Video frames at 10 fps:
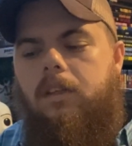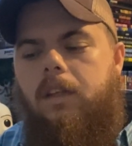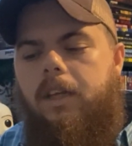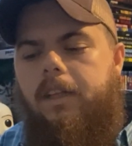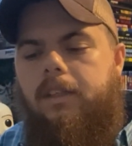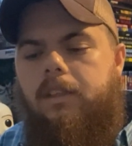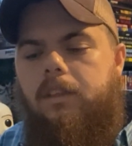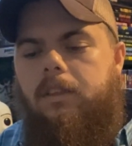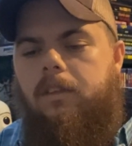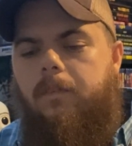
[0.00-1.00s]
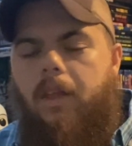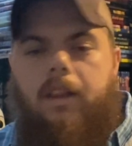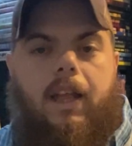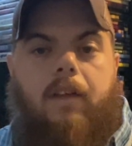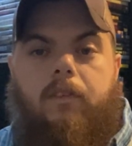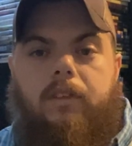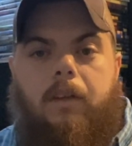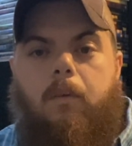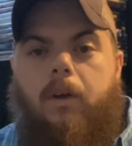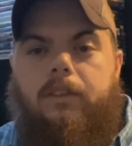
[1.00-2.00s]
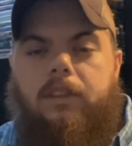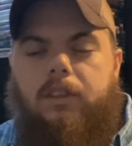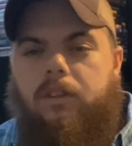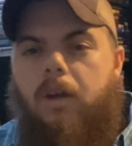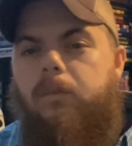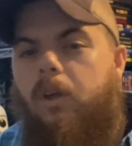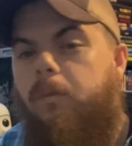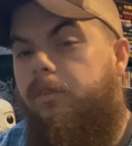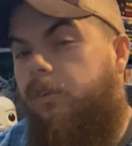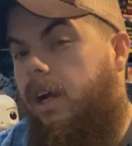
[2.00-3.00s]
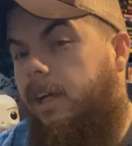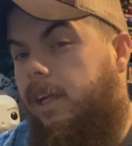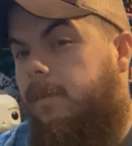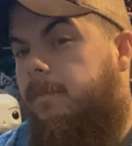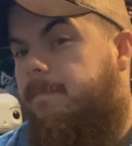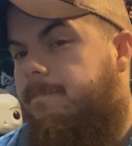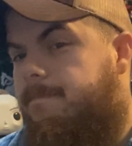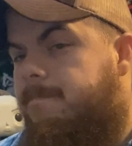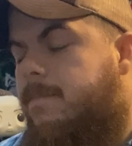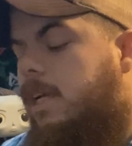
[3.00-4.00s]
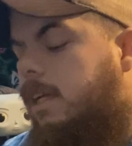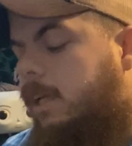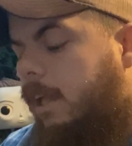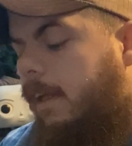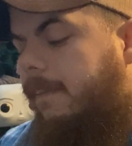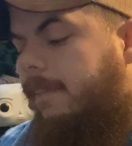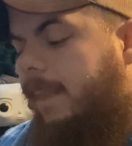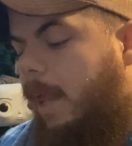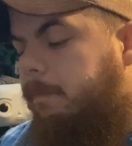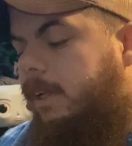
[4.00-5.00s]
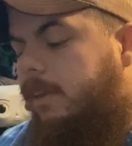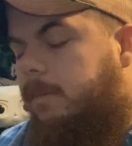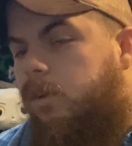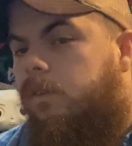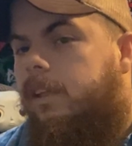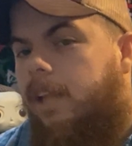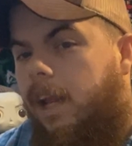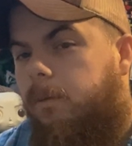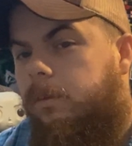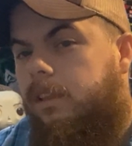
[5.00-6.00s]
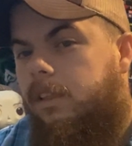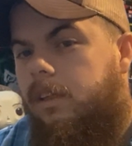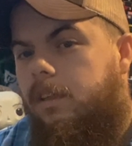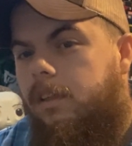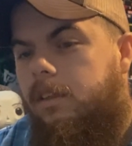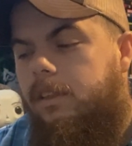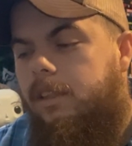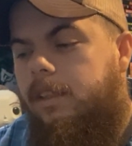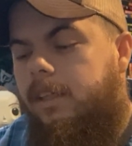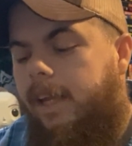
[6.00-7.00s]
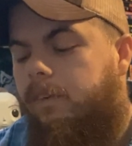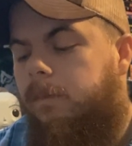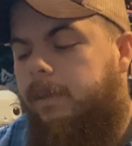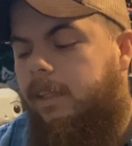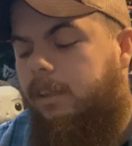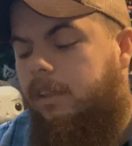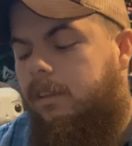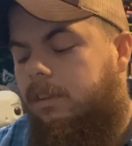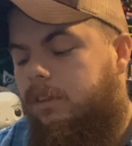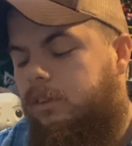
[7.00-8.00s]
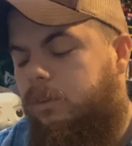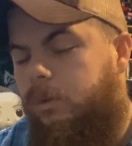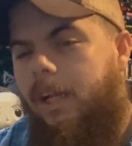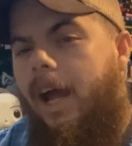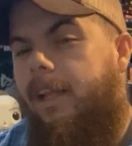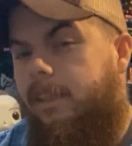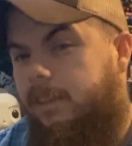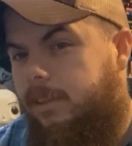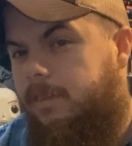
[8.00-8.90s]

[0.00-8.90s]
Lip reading: and I laugh every time I watch it. So I'm gonna go with Friday. That'd be the movie that I would take with me to an island.